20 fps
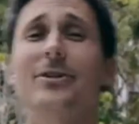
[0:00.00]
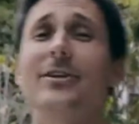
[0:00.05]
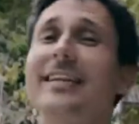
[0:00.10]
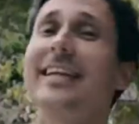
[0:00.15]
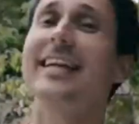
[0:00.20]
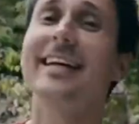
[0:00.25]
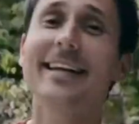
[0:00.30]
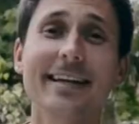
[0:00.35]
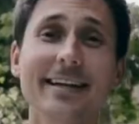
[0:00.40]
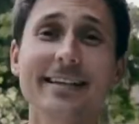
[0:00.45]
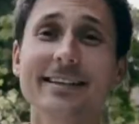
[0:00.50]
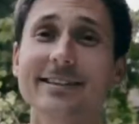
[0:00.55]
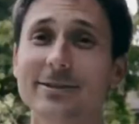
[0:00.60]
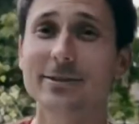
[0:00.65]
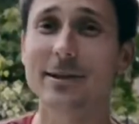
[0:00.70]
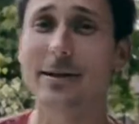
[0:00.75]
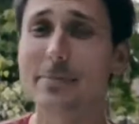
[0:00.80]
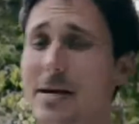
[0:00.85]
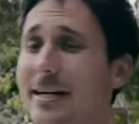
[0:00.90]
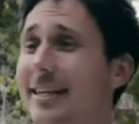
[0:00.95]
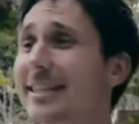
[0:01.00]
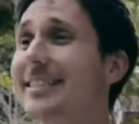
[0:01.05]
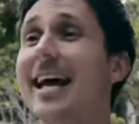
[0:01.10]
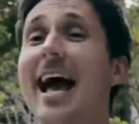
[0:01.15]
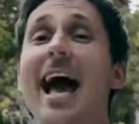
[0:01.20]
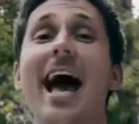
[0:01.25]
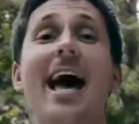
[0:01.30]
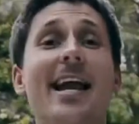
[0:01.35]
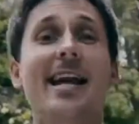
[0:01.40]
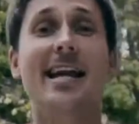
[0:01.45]
you're kicking and screaming because
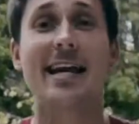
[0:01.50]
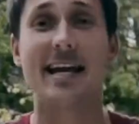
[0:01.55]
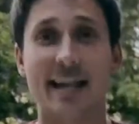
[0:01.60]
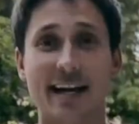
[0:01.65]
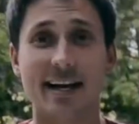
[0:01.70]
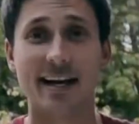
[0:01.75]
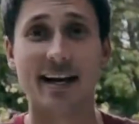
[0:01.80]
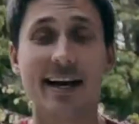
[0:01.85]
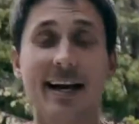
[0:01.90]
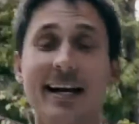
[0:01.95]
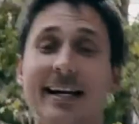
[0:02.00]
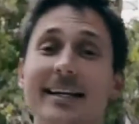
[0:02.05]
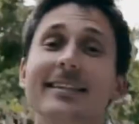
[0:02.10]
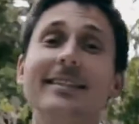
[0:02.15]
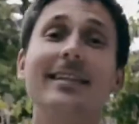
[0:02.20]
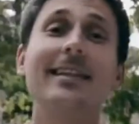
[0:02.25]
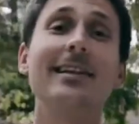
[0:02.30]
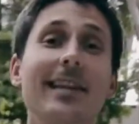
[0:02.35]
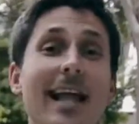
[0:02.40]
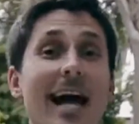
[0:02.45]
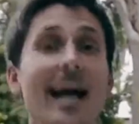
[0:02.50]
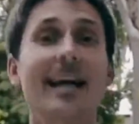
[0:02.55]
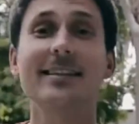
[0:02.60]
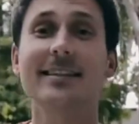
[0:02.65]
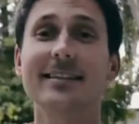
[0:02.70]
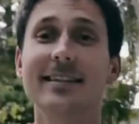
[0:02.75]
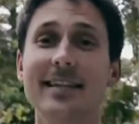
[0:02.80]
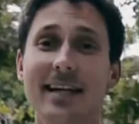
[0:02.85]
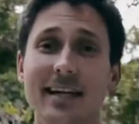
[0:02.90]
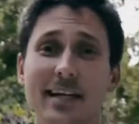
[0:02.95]
editing is the
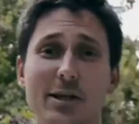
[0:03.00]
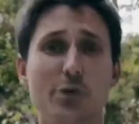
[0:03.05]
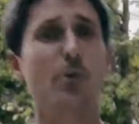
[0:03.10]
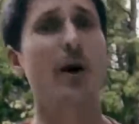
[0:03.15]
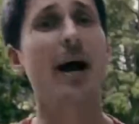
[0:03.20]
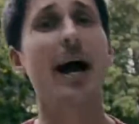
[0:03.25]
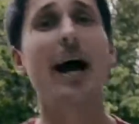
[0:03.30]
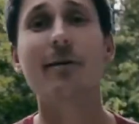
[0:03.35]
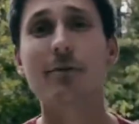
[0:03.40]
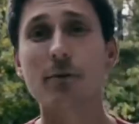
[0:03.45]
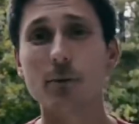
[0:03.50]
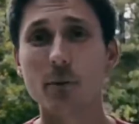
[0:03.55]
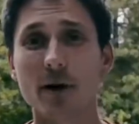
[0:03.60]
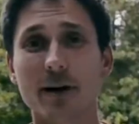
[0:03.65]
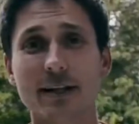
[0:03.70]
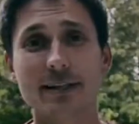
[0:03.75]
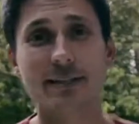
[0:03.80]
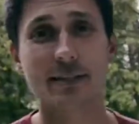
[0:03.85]
last thing you ever want to